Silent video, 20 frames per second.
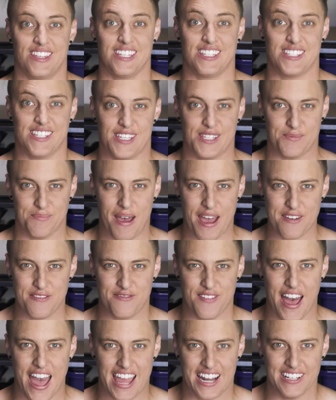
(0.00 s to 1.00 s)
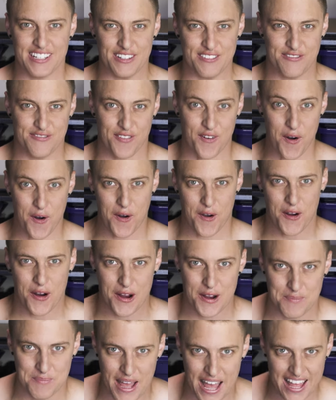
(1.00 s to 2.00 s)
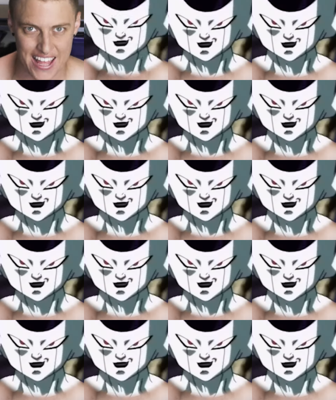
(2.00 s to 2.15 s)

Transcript: This is my final form.